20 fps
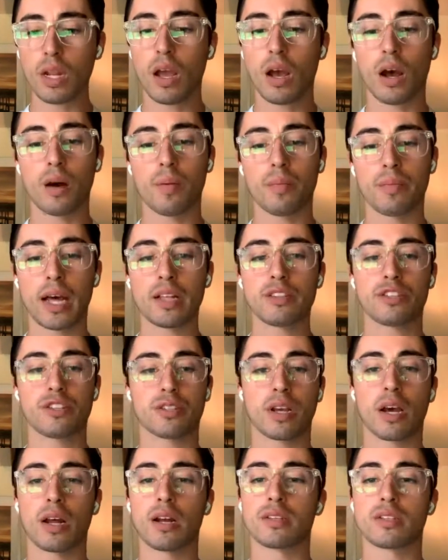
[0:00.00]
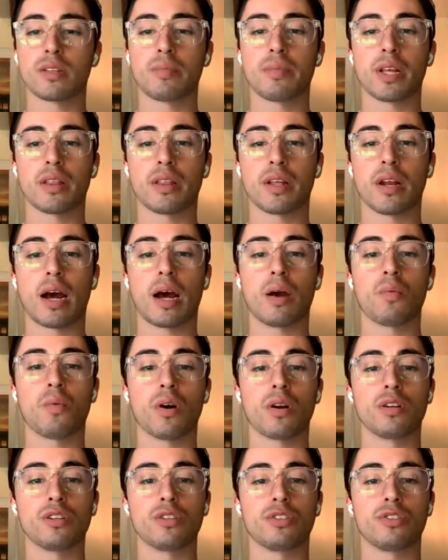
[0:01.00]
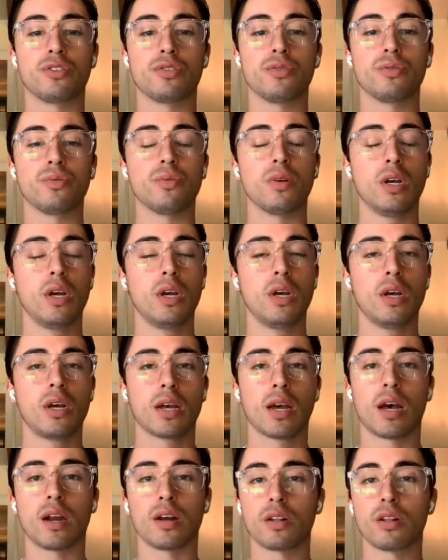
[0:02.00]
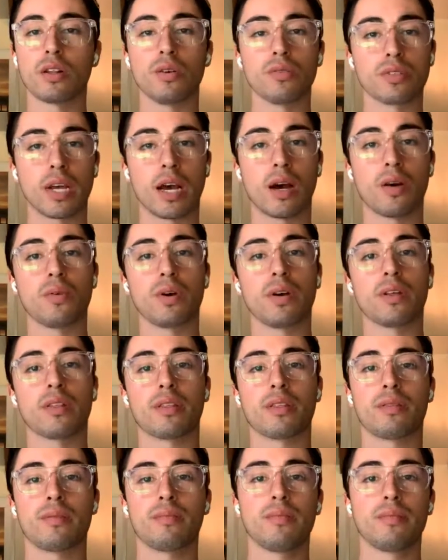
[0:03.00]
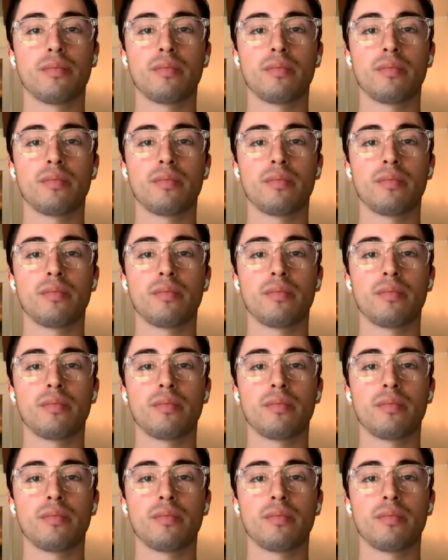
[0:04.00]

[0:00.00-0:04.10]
that's just kind of something that I wanted to kind of close out with.